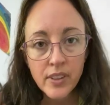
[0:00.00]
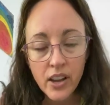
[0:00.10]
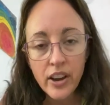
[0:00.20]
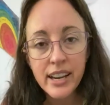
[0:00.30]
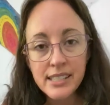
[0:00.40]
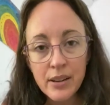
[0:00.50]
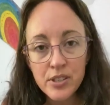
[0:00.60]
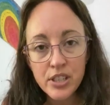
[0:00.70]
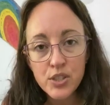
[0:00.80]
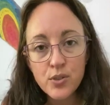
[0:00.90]
All right, guys, I was
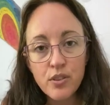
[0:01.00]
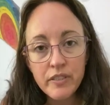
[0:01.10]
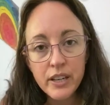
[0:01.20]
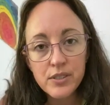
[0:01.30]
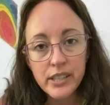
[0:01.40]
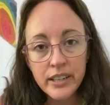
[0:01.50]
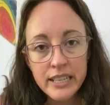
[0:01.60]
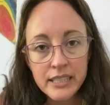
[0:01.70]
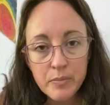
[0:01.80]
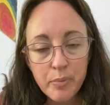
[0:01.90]
gonna do a whole video
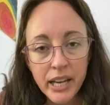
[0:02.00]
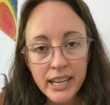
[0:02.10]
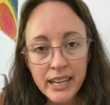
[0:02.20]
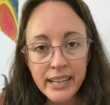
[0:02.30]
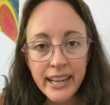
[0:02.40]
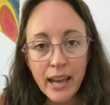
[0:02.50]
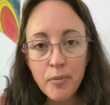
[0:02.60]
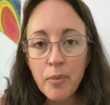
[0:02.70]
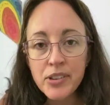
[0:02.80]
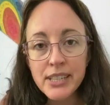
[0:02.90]
series, but I need a
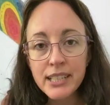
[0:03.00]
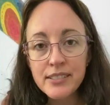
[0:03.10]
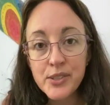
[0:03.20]
camera person.